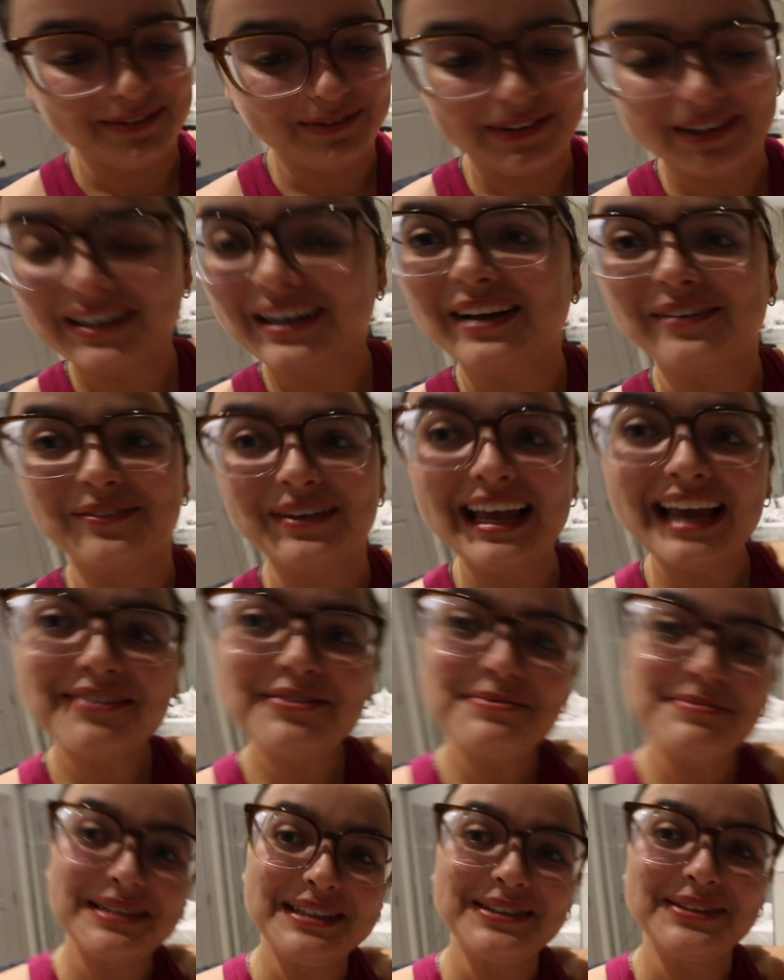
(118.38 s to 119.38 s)
We
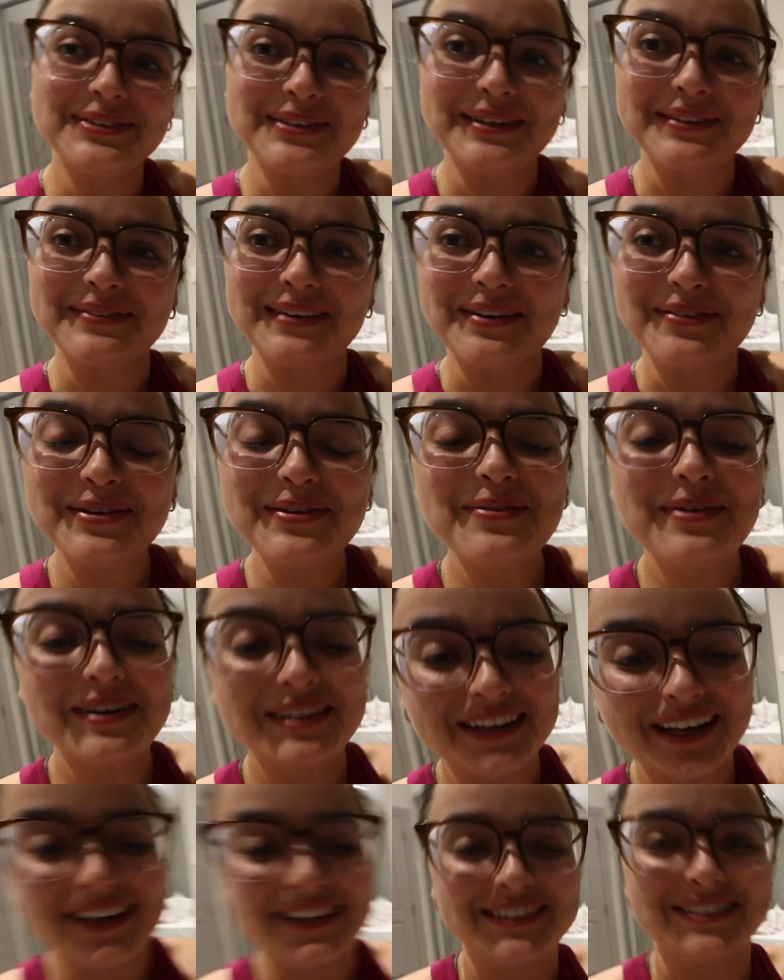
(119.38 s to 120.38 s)
haven't been doing well. We were
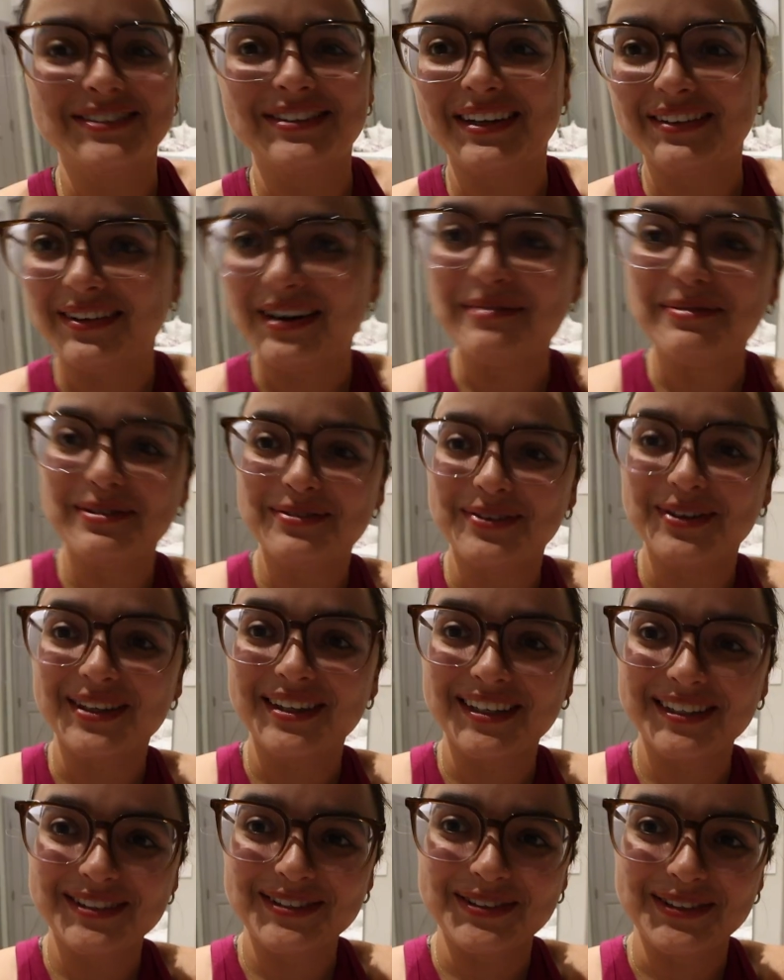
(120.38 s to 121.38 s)
not doing well before
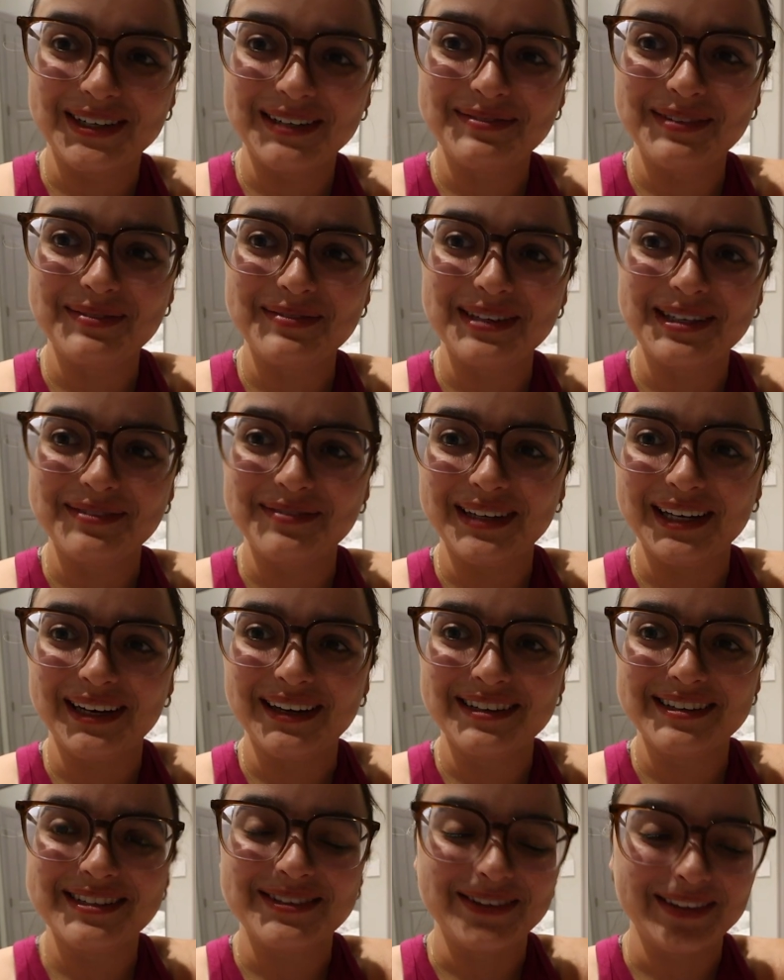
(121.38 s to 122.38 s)
this trip, I'm gonna be
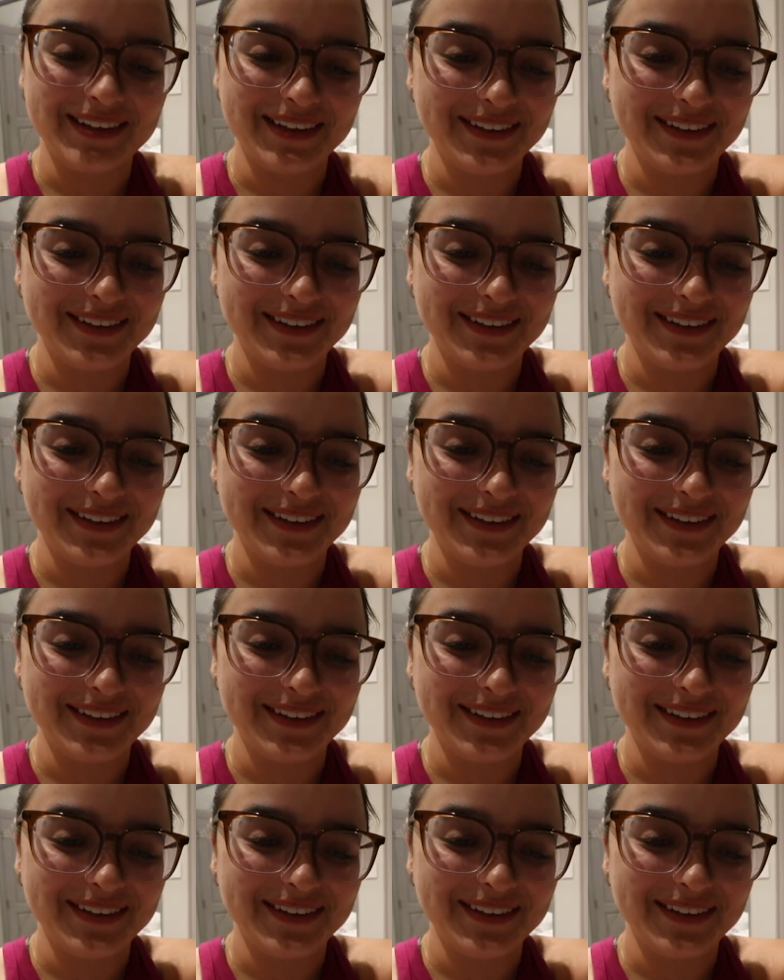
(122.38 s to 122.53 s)
honest with